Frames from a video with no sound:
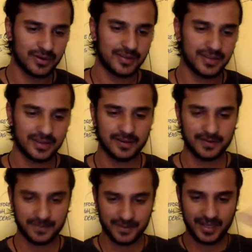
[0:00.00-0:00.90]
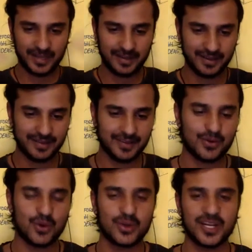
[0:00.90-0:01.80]
the
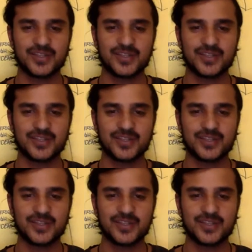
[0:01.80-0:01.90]
court